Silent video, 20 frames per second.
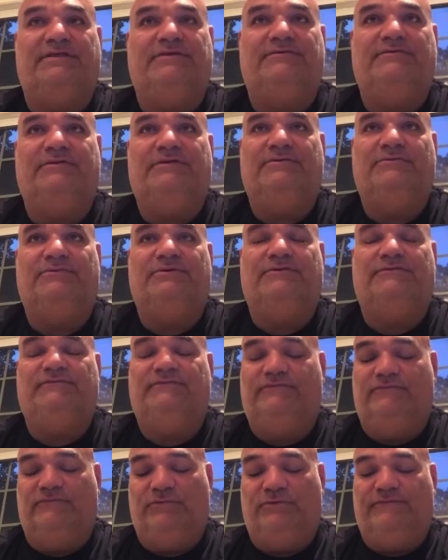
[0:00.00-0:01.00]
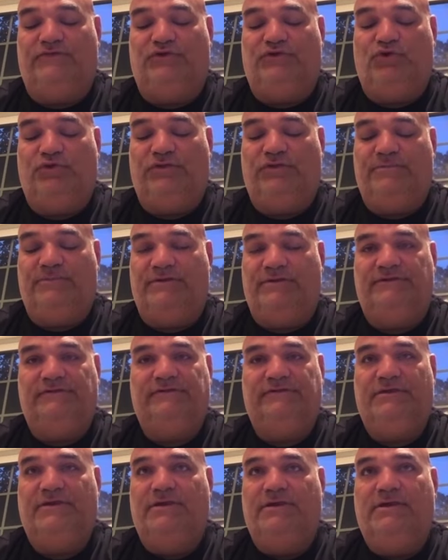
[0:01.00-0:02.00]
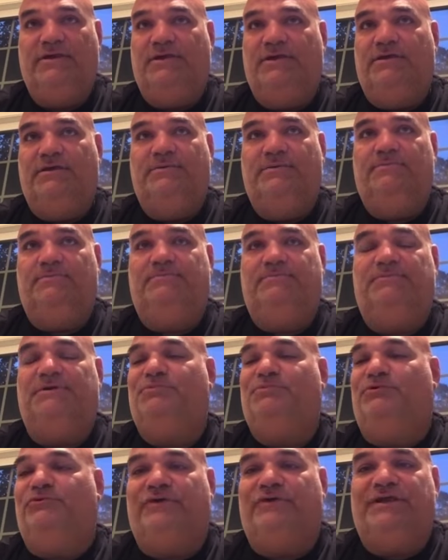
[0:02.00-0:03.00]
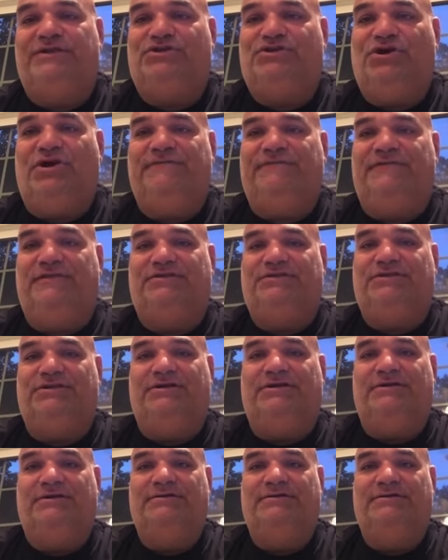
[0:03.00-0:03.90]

that we've we've told them is people write you off this year